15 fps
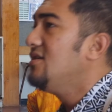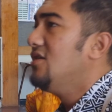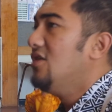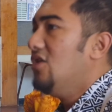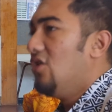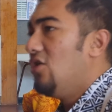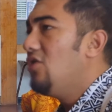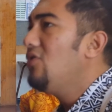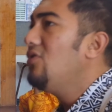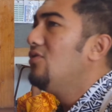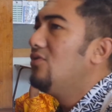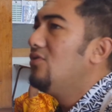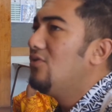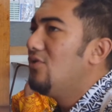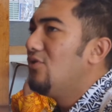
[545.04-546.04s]
I just
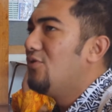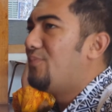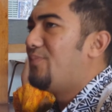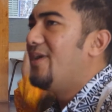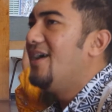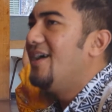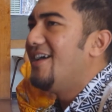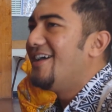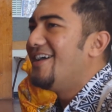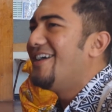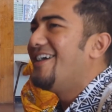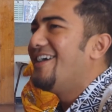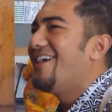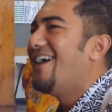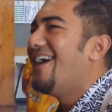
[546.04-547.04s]
started
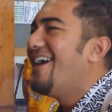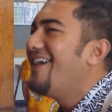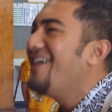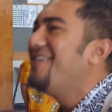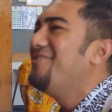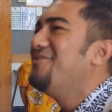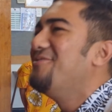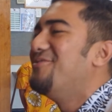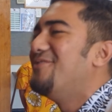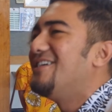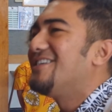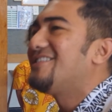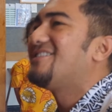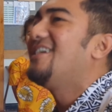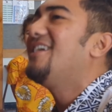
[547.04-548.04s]
dancing, and it,
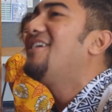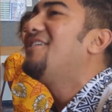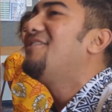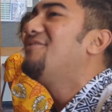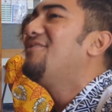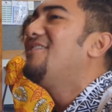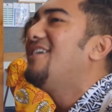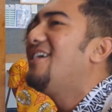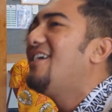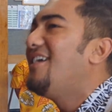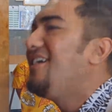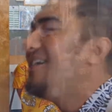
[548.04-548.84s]
it's inside of me